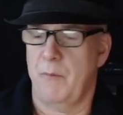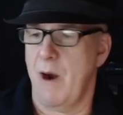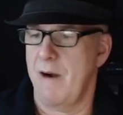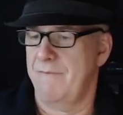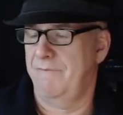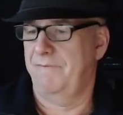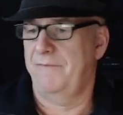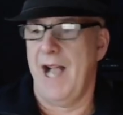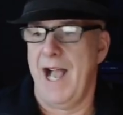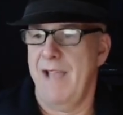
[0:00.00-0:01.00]
part
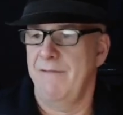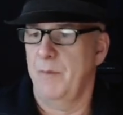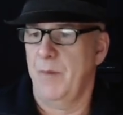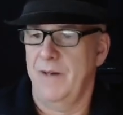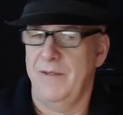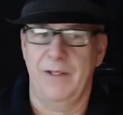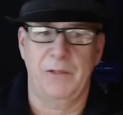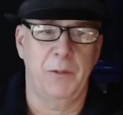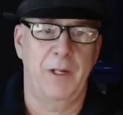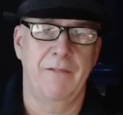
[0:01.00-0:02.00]
5 or part
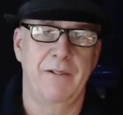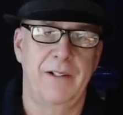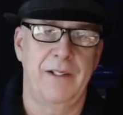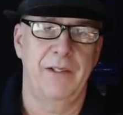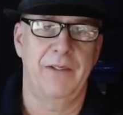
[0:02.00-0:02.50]
6 whatever it is